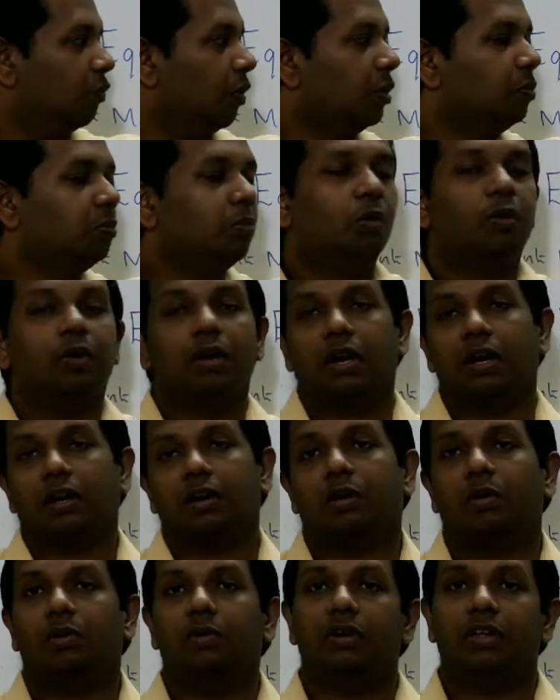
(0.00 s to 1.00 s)
one more
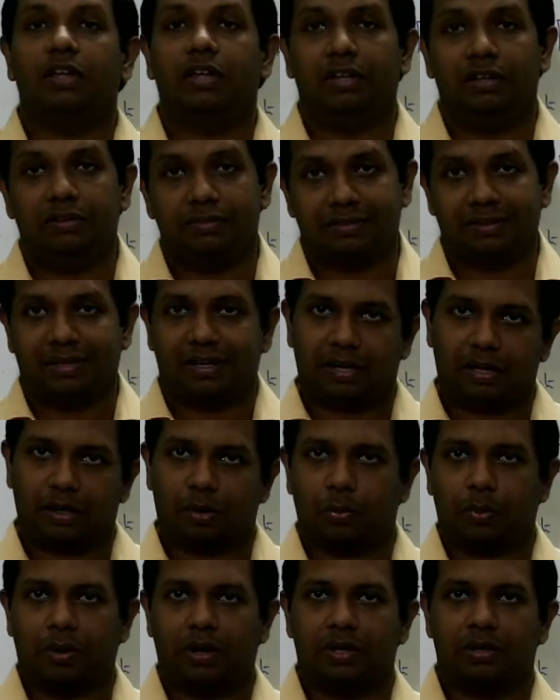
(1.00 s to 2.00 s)
electron is
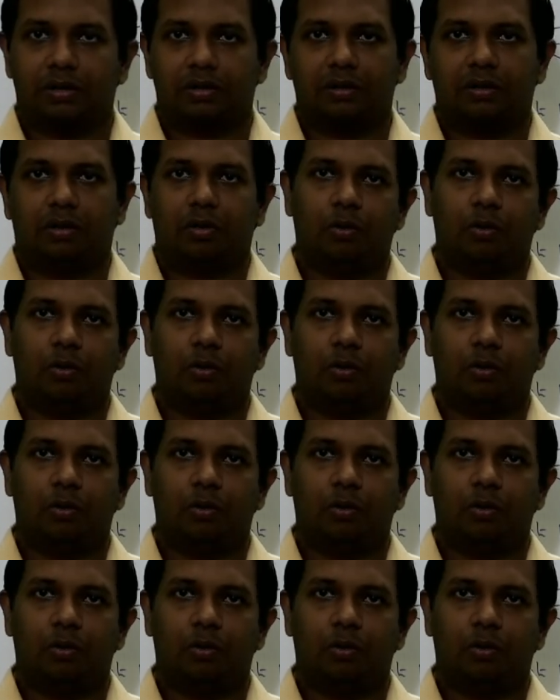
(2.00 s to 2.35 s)
required